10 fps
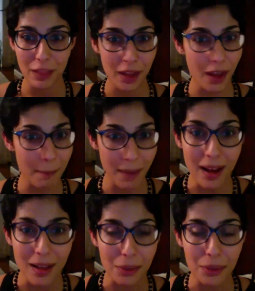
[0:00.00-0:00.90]
a
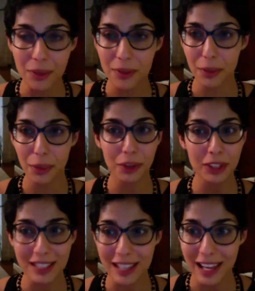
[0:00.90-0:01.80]
month,
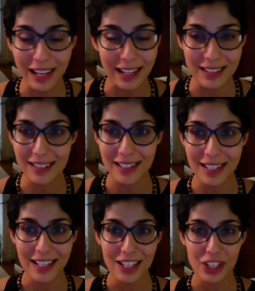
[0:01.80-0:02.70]
30 days,
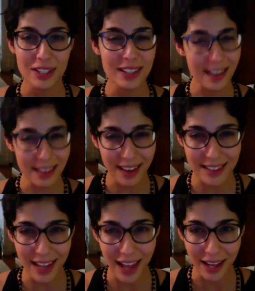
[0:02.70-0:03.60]
just not a lot
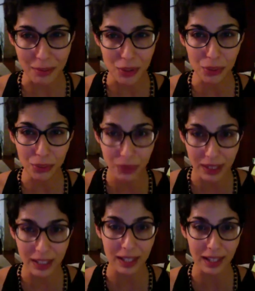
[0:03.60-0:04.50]
of time to
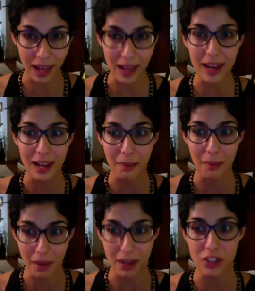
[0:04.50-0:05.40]
really get
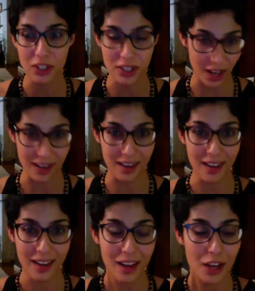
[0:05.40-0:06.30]
much done.
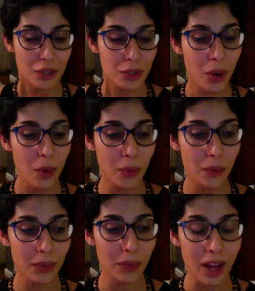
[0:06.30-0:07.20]
So
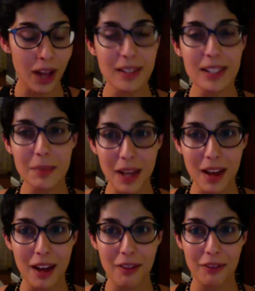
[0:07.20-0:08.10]
the concept
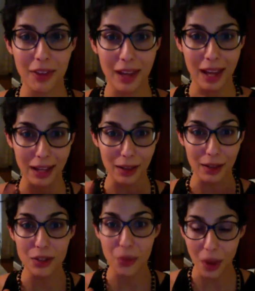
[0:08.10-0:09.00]
of a
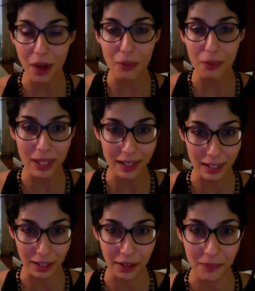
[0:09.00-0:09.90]
12 week
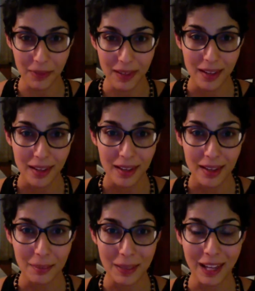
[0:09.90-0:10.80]
year
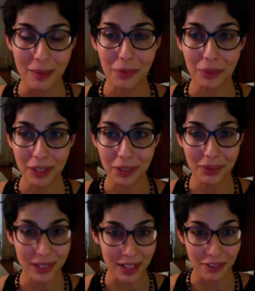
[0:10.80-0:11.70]
became really,
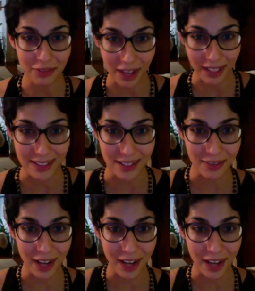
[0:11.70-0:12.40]
really effective. And